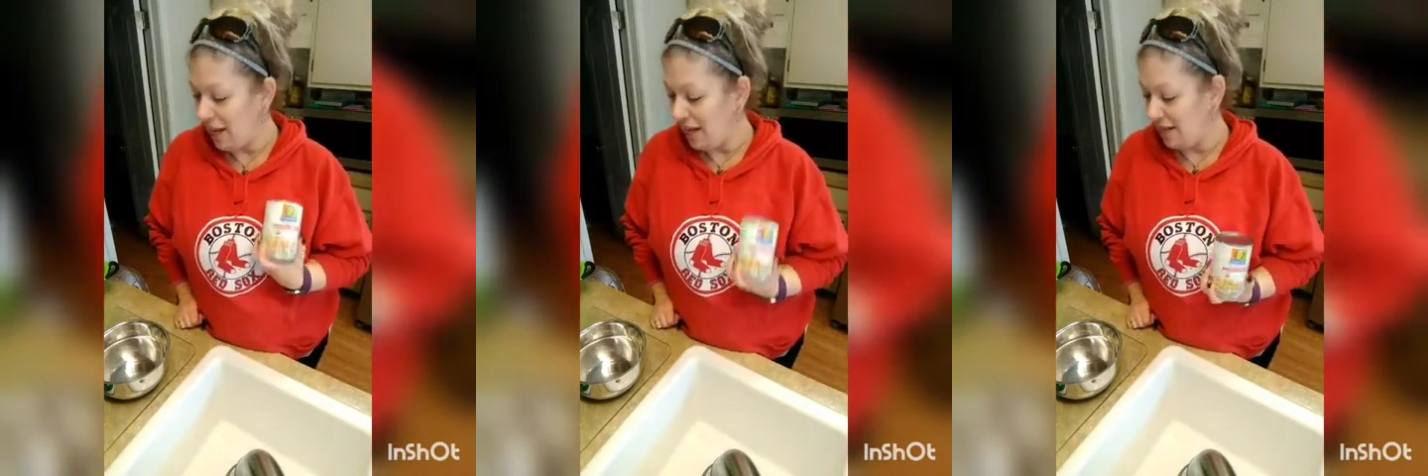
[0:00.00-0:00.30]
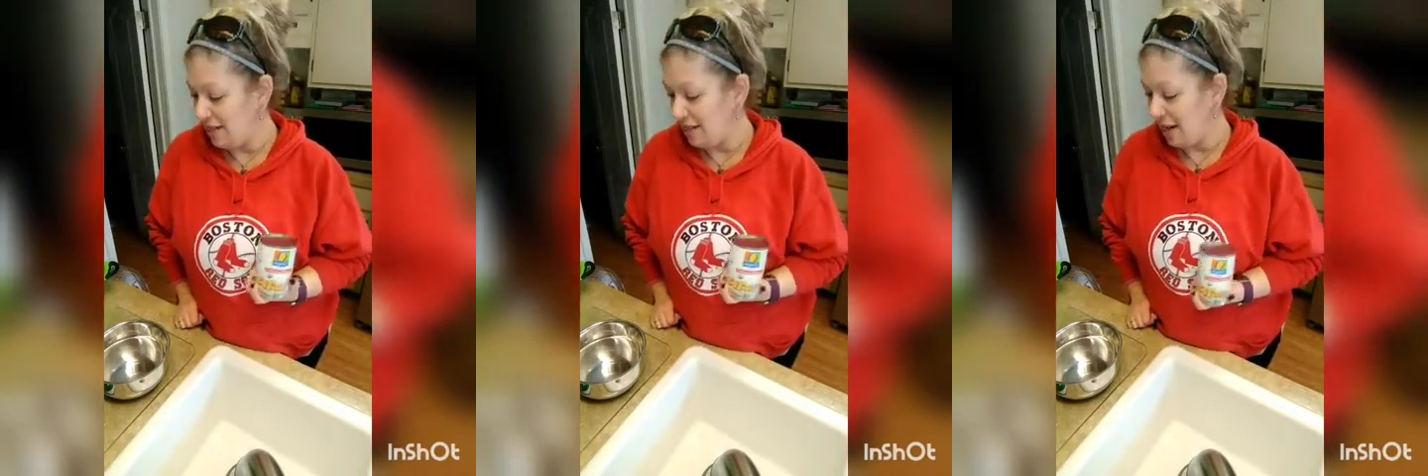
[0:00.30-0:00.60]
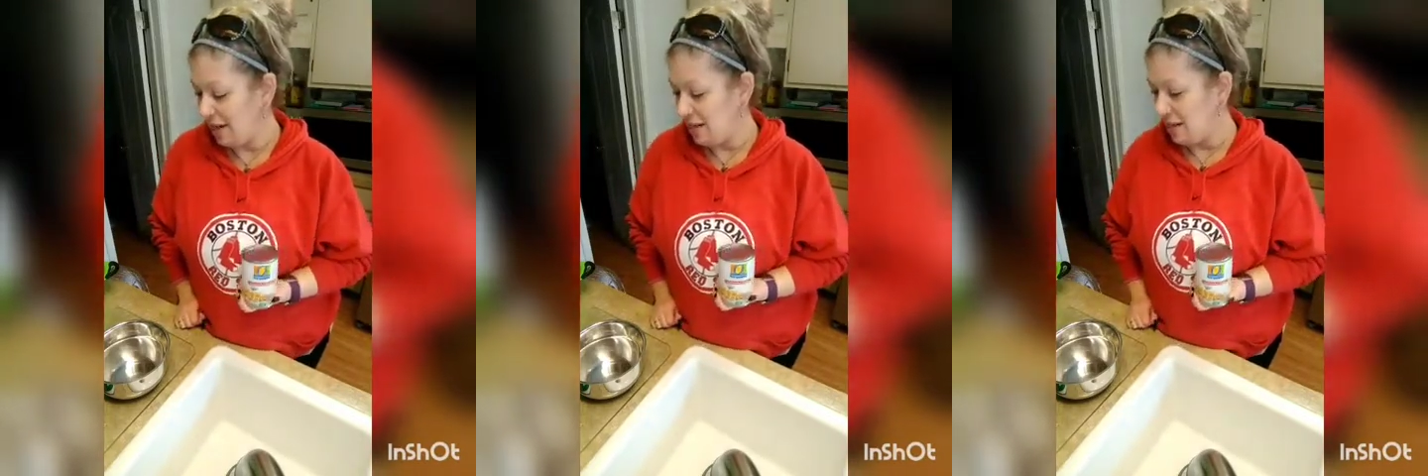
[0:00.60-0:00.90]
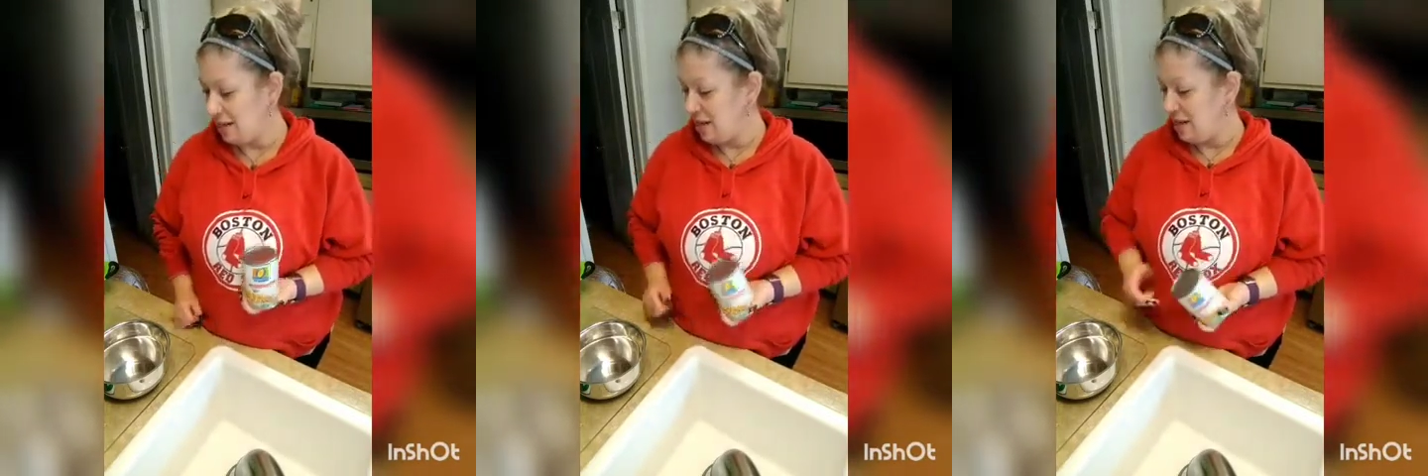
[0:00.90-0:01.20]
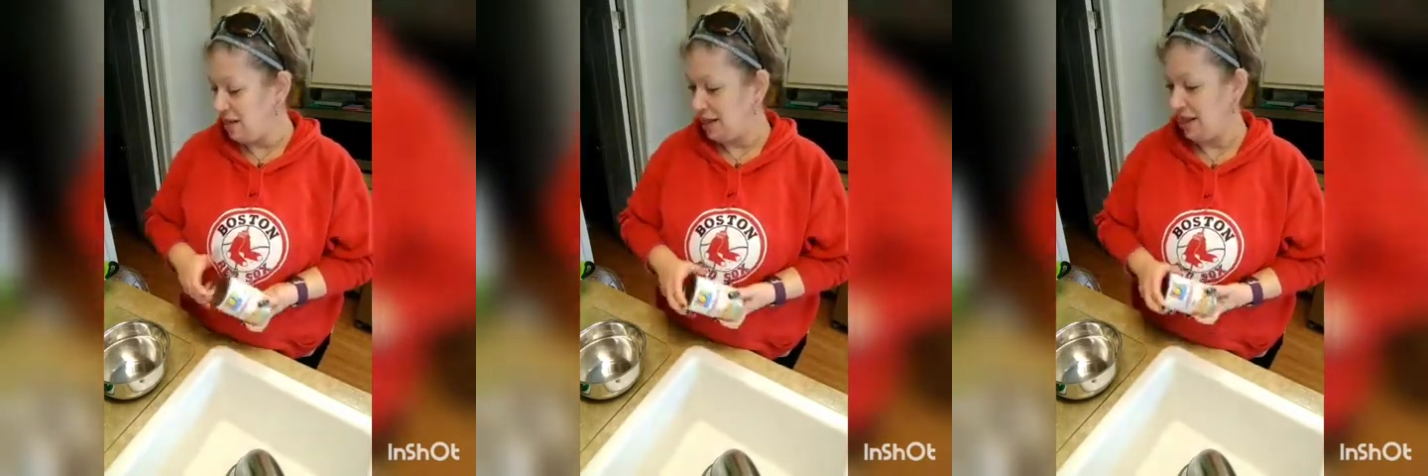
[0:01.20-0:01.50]

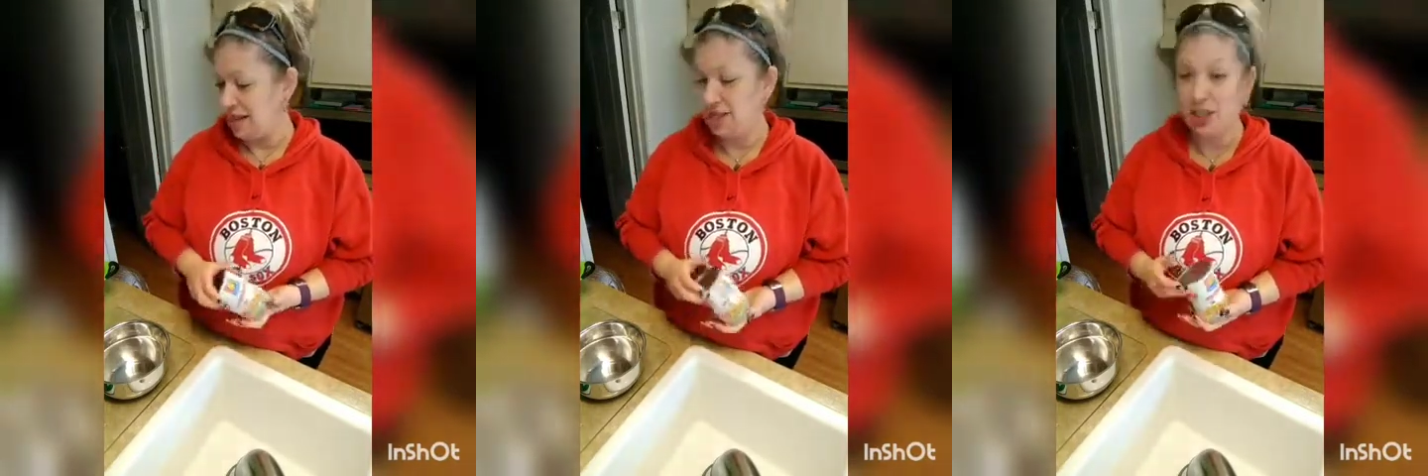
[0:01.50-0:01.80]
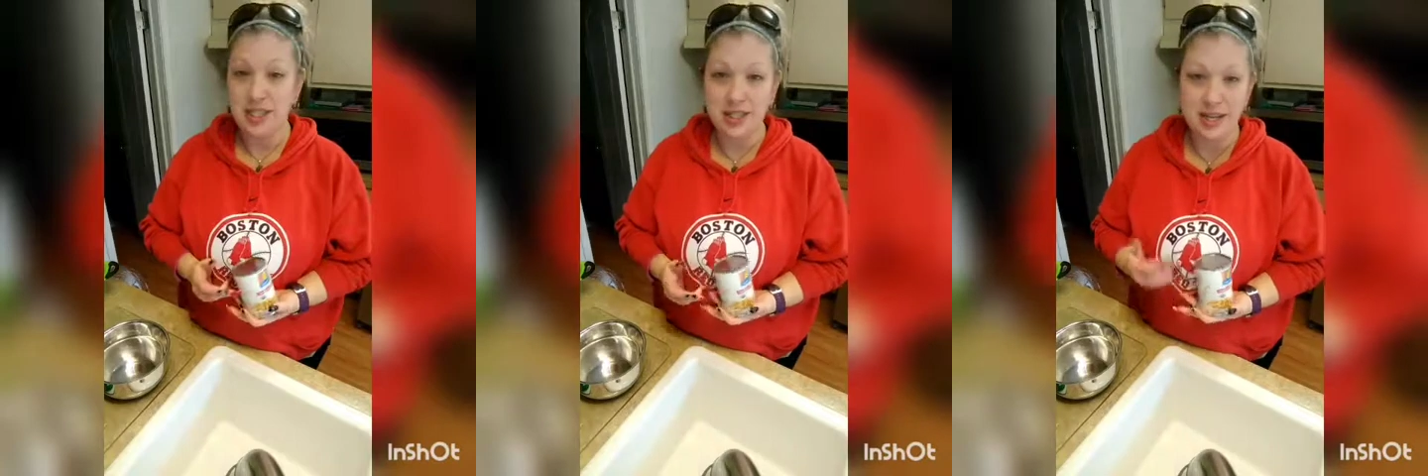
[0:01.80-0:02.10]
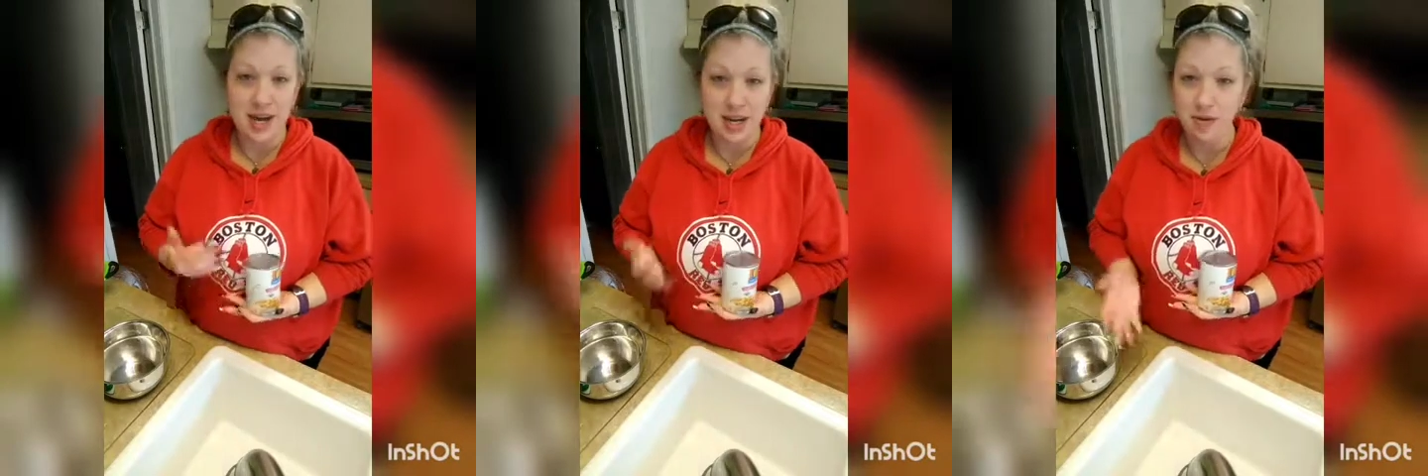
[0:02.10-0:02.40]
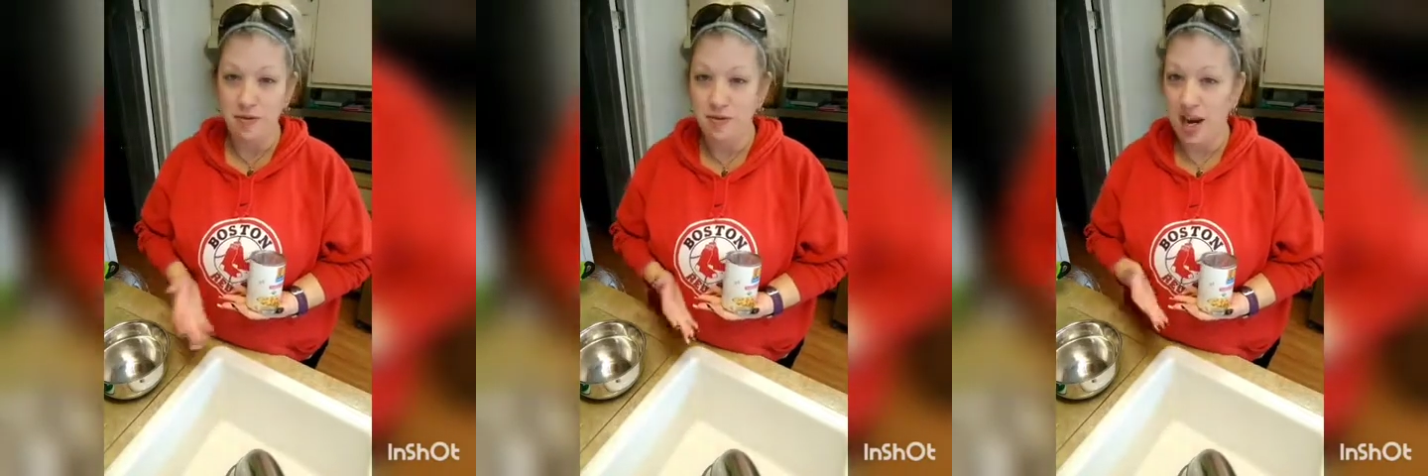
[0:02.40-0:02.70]
and it's just kind of